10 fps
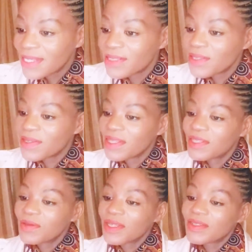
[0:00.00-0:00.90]
so
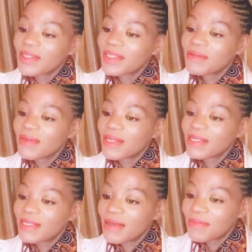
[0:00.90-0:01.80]
this was written by
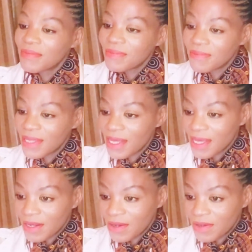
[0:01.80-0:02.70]

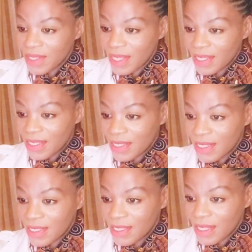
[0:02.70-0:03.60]
Samkelo, and it's